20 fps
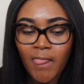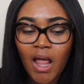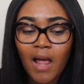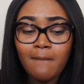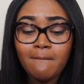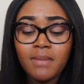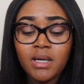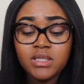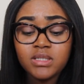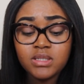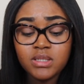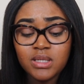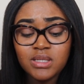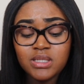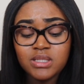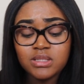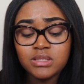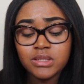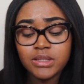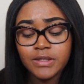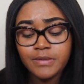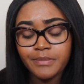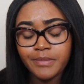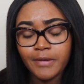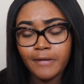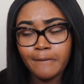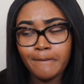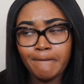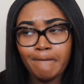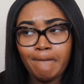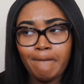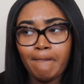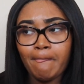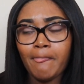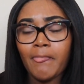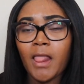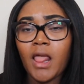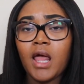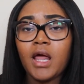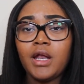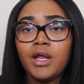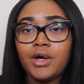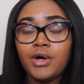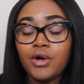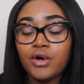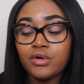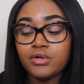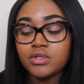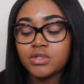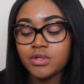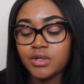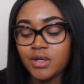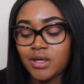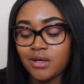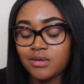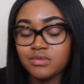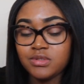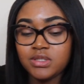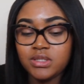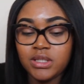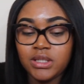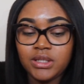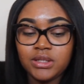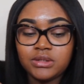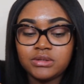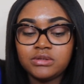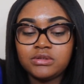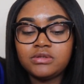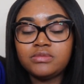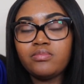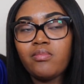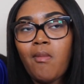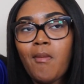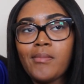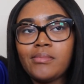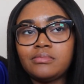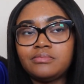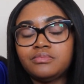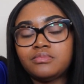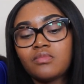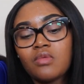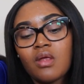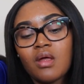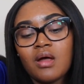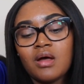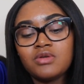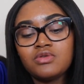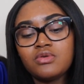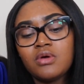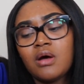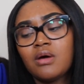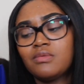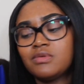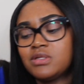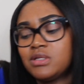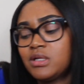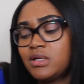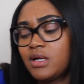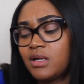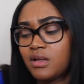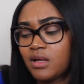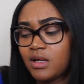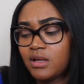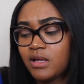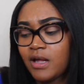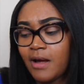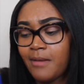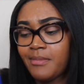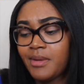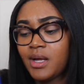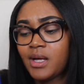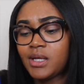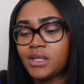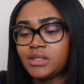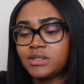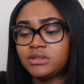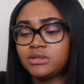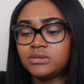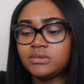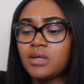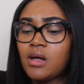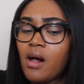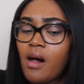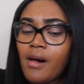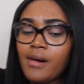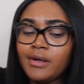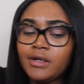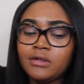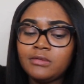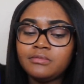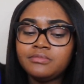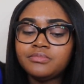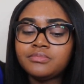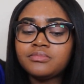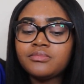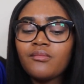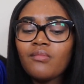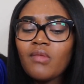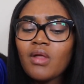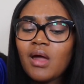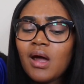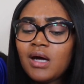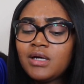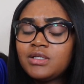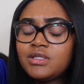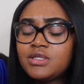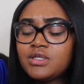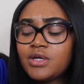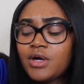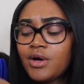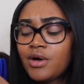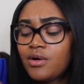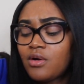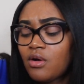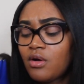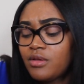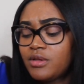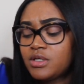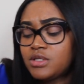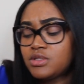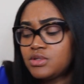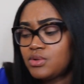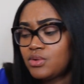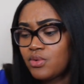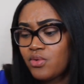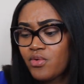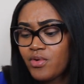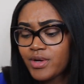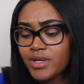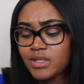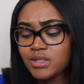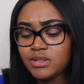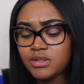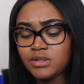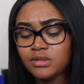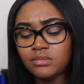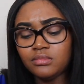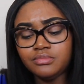My son is sleeping and the girls are downstairs. That's why I was looking like that, because I just heard all this noise.